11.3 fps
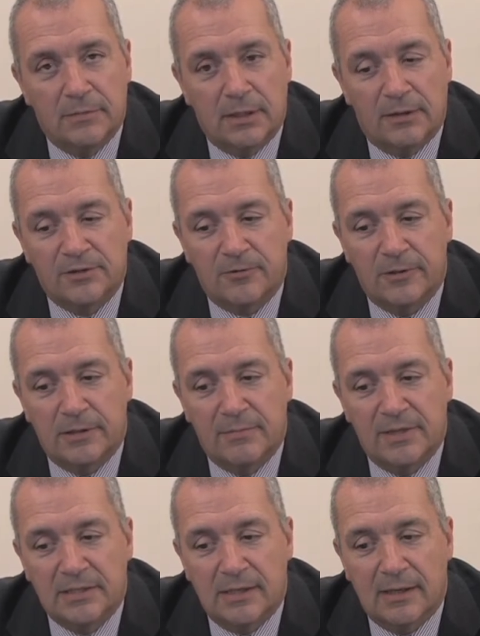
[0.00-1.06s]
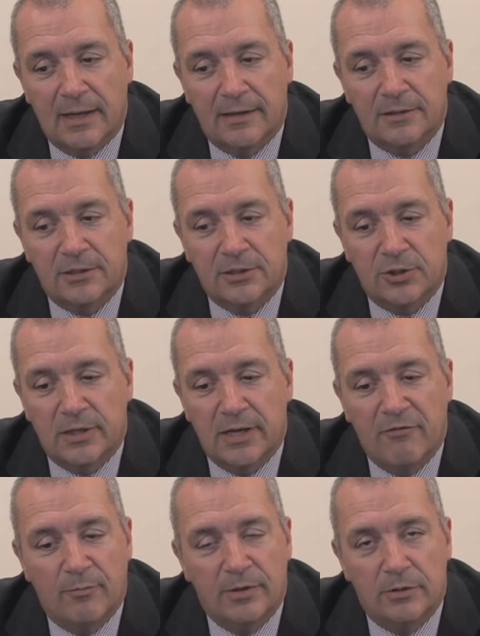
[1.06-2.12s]
Class 3 domestic ladders should
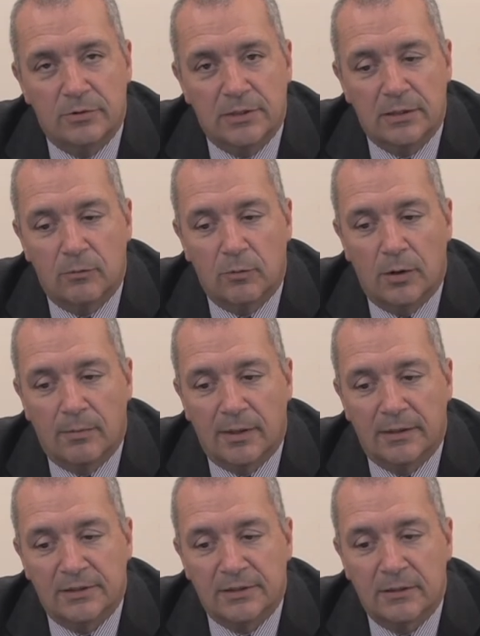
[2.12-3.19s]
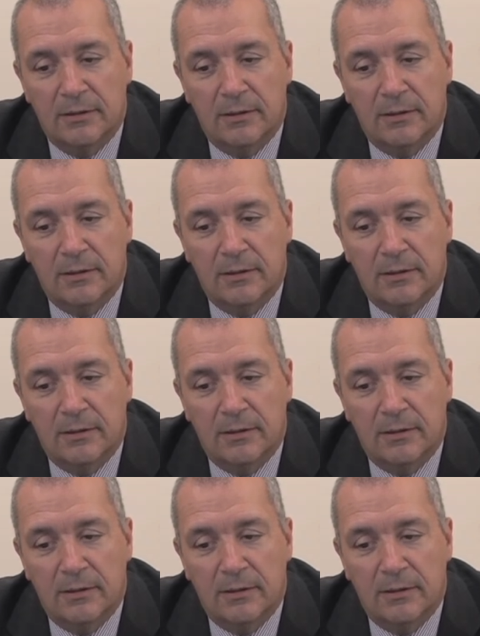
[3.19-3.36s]
never be used in the workplace.